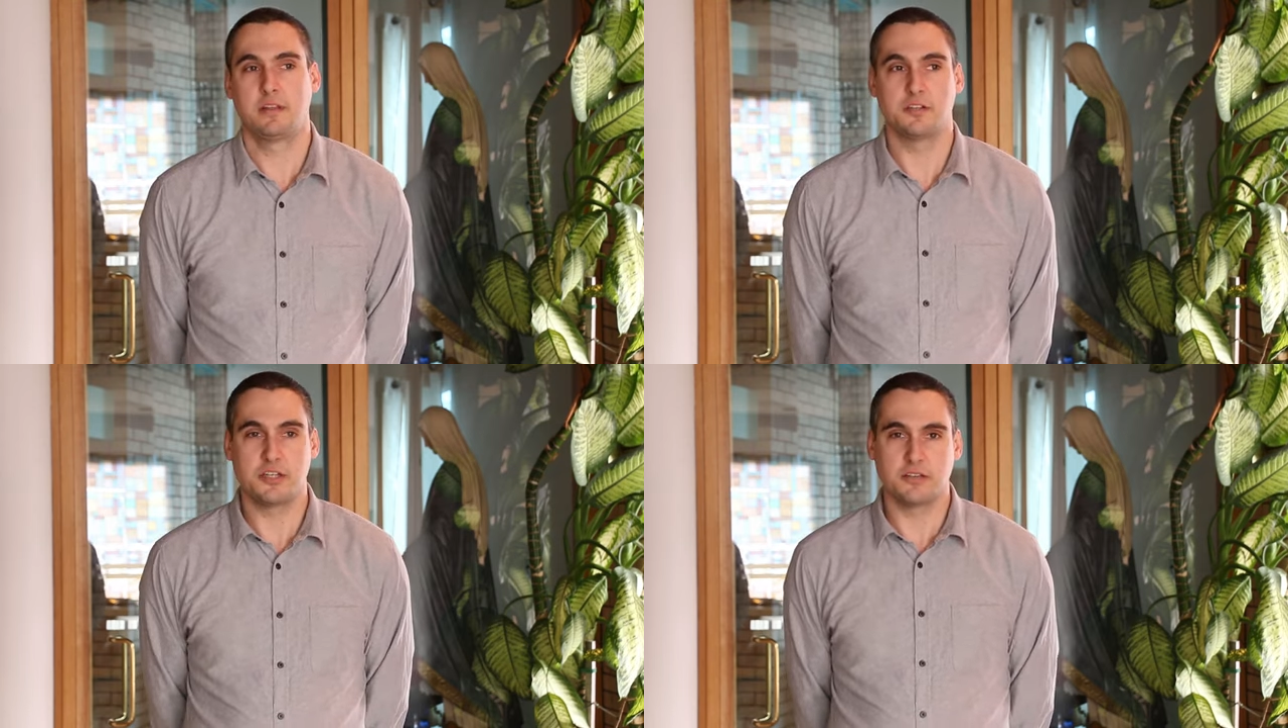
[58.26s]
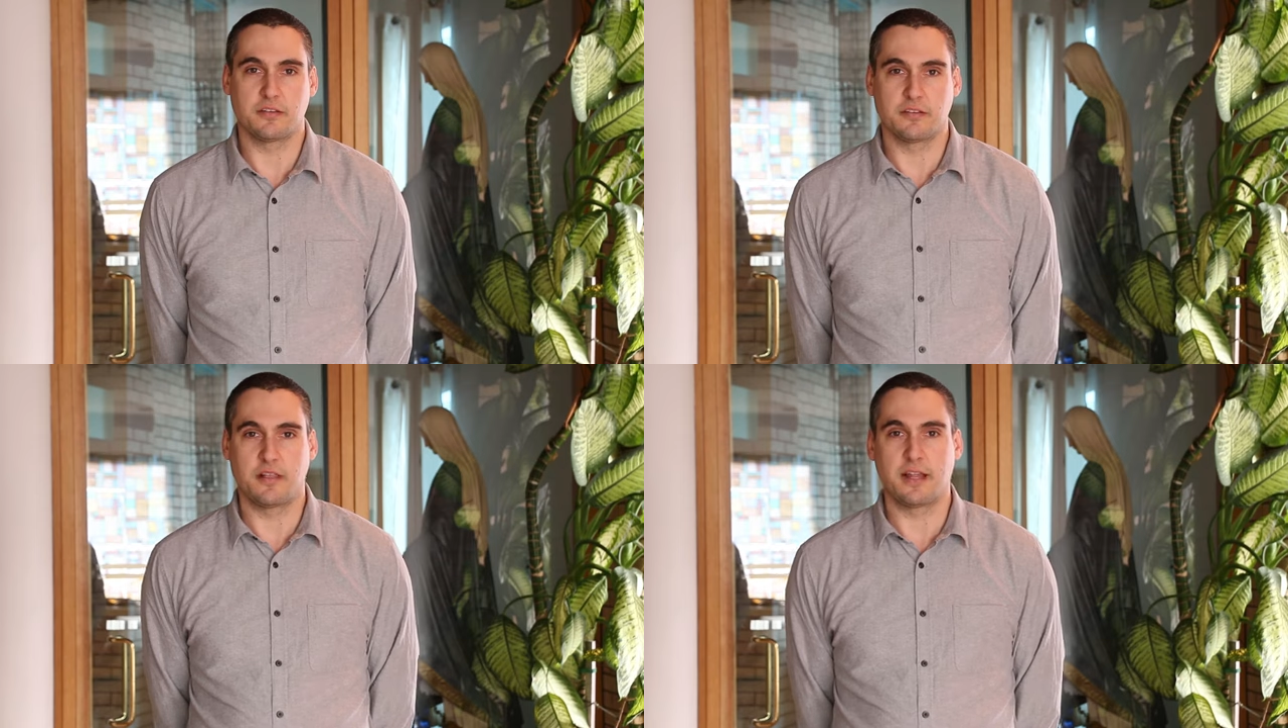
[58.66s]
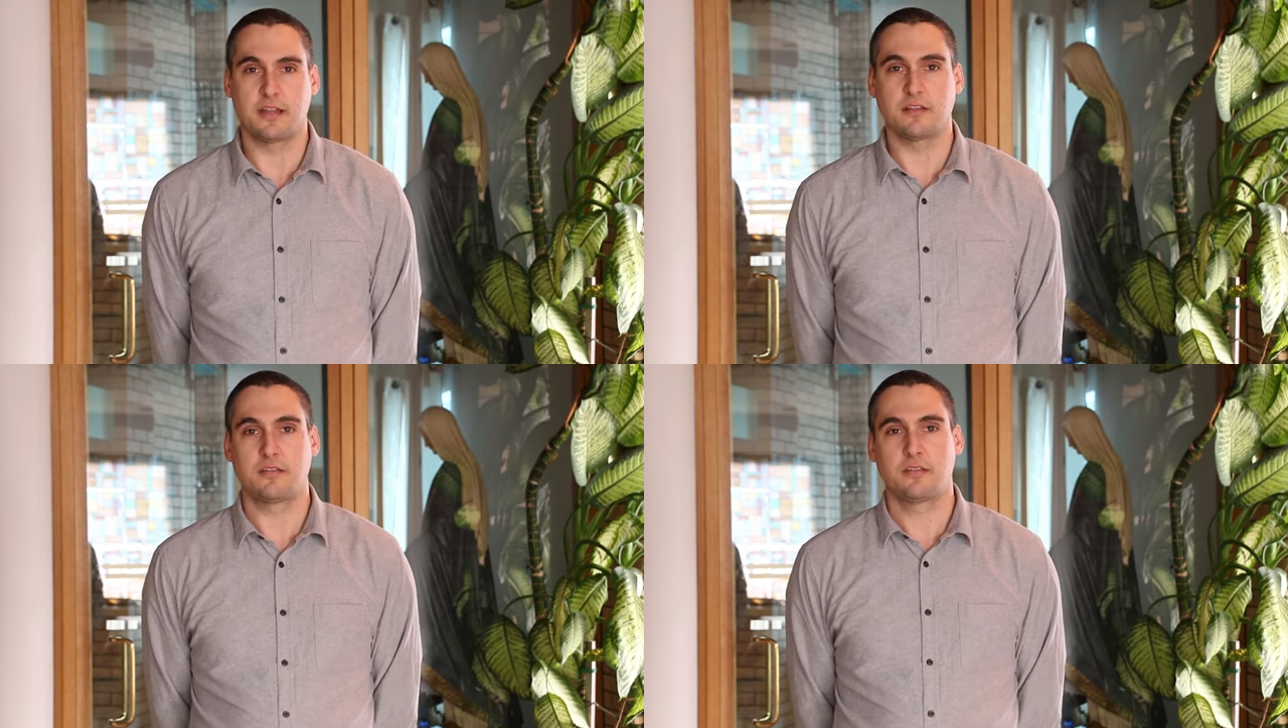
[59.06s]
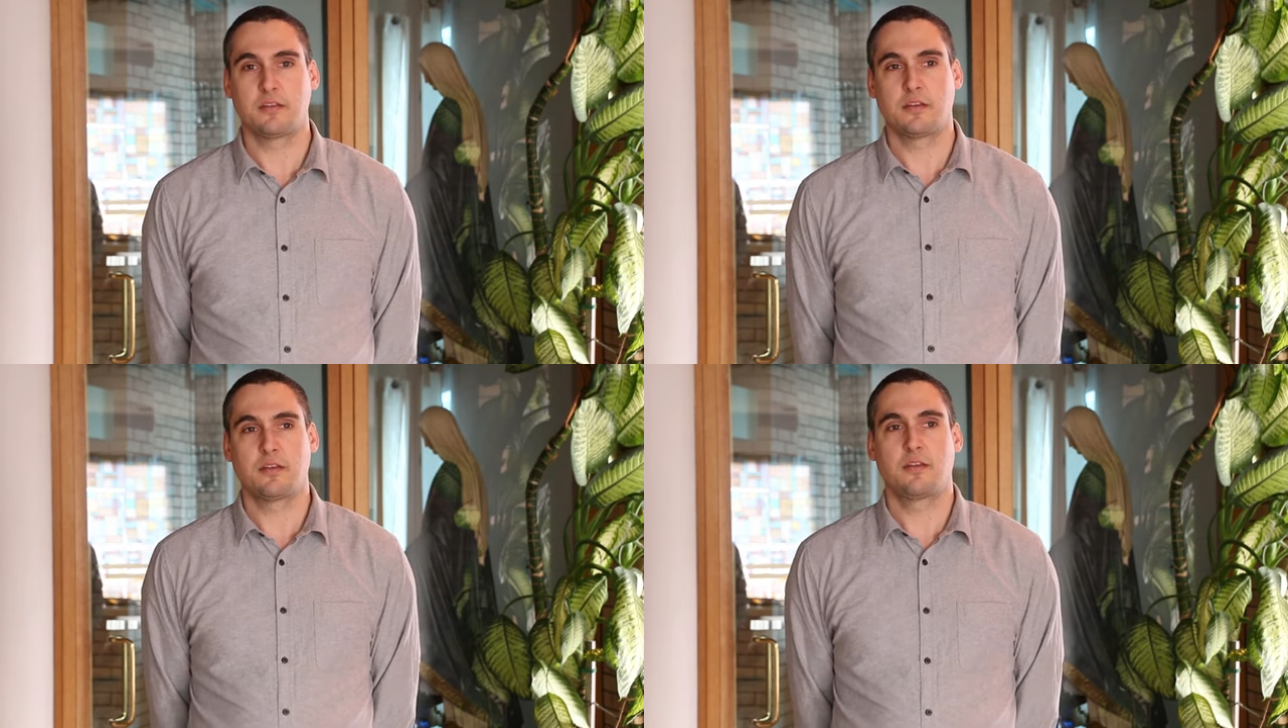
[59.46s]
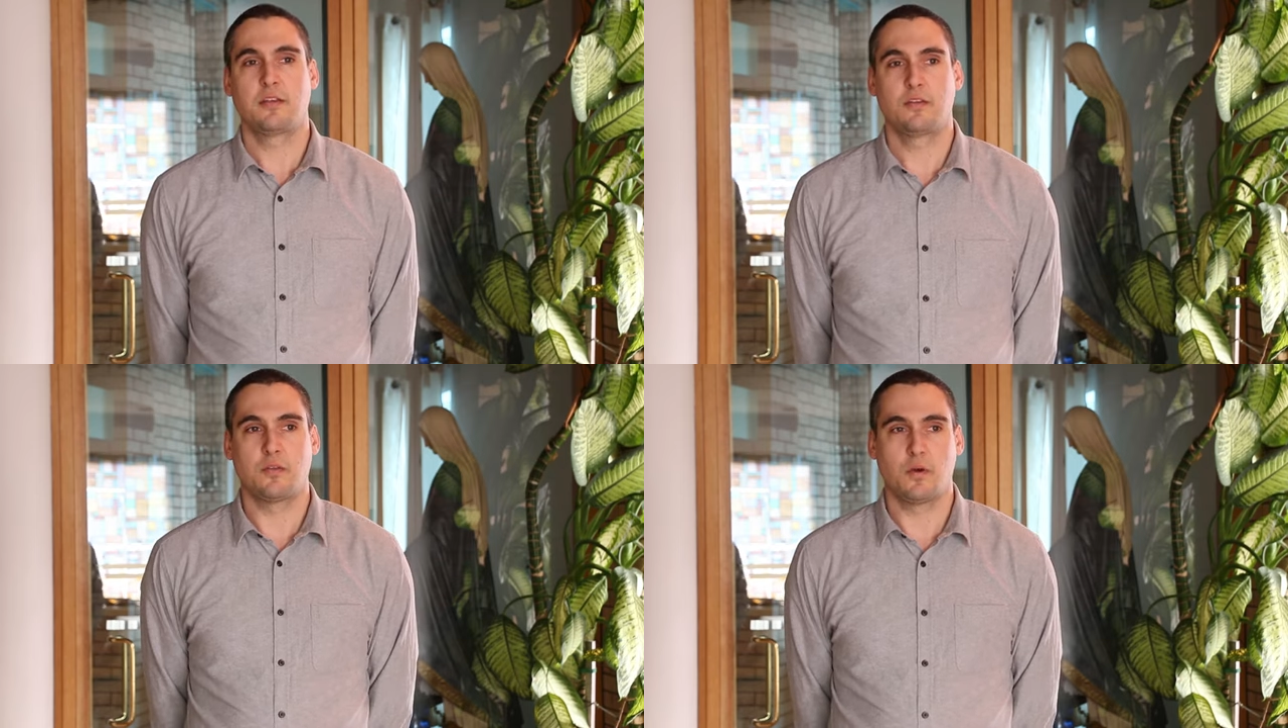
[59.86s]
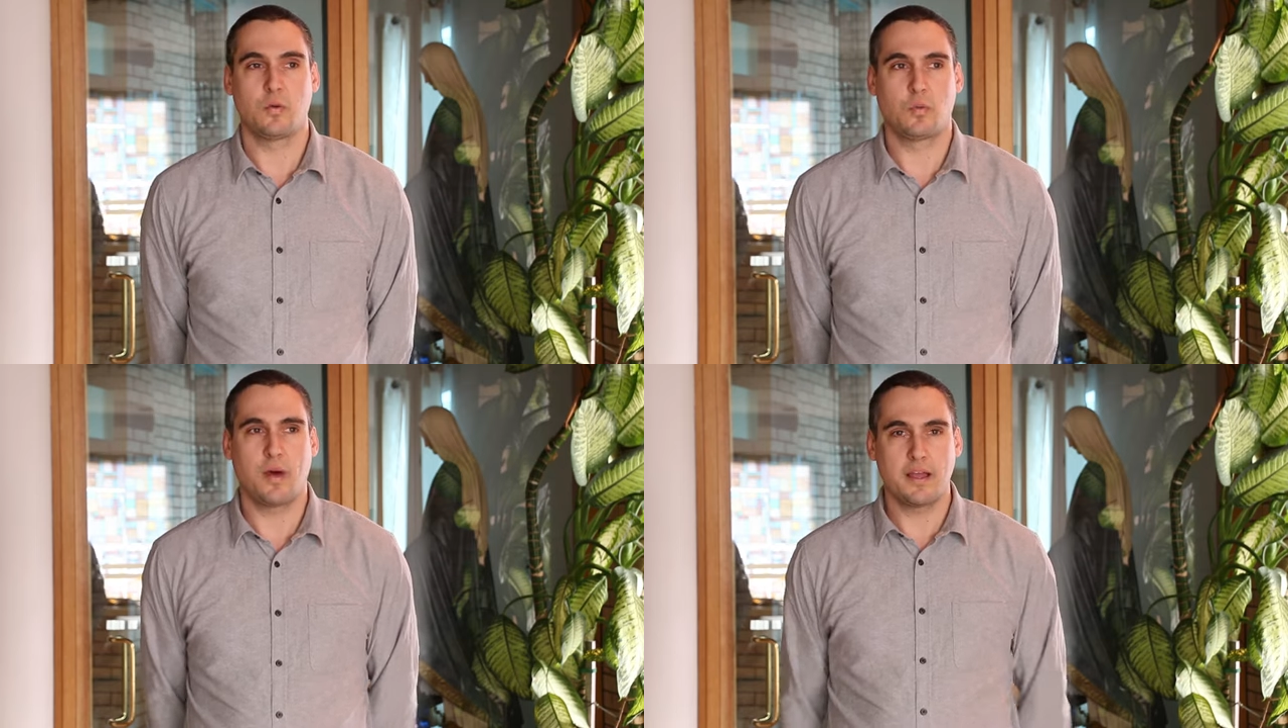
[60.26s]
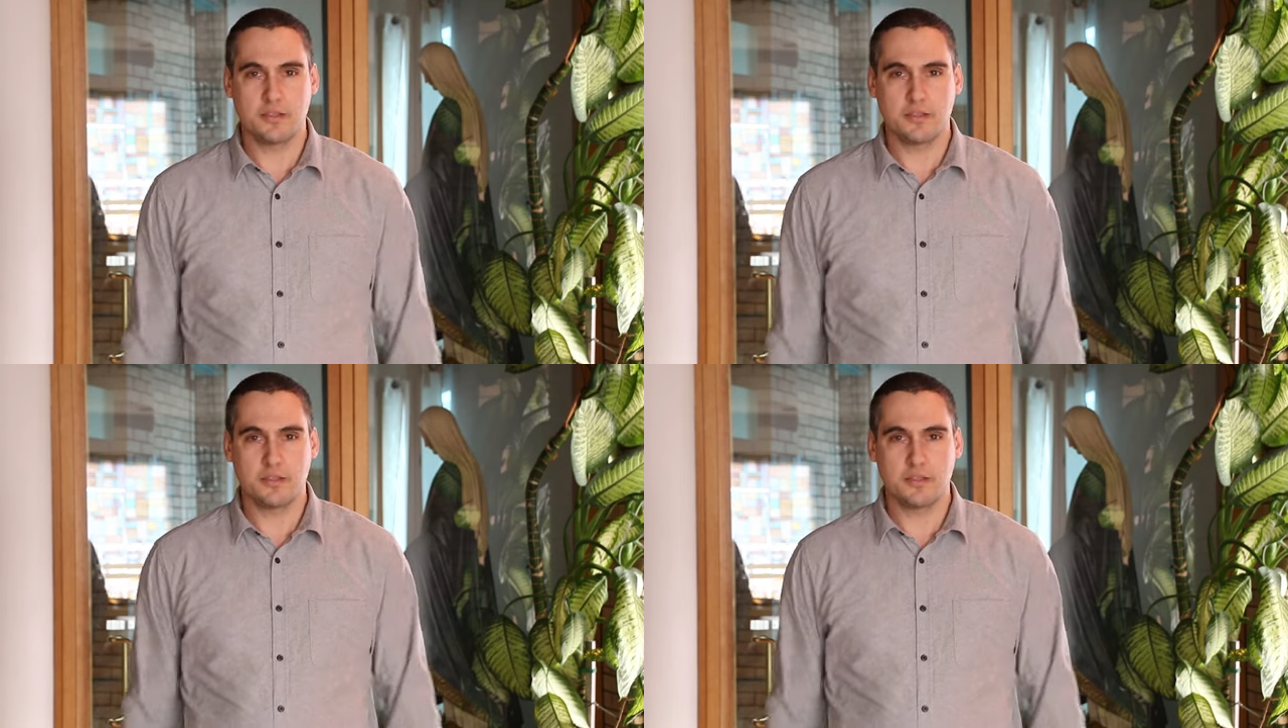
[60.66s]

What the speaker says: Jesus, that is. So why